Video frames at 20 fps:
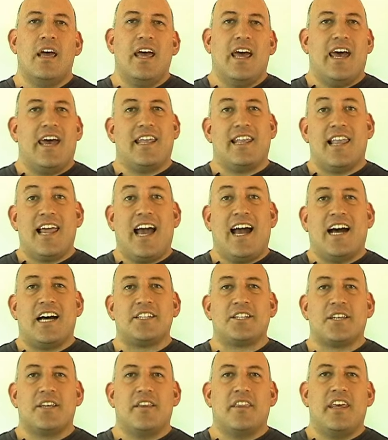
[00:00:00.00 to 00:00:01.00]
At
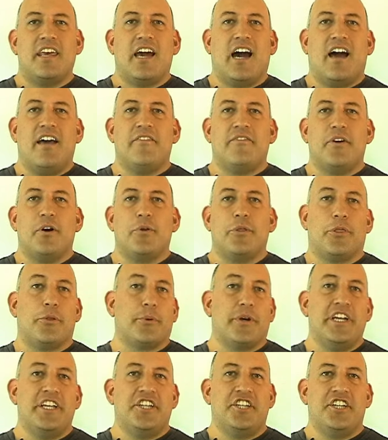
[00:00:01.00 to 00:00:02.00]
last, the iPhone
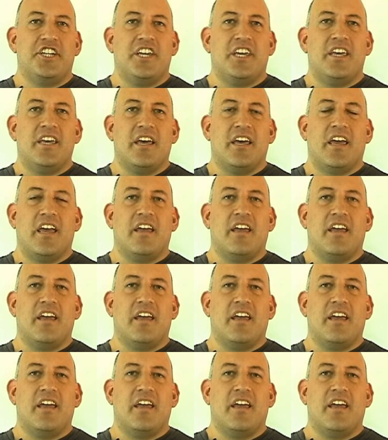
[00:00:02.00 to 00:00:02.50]
3G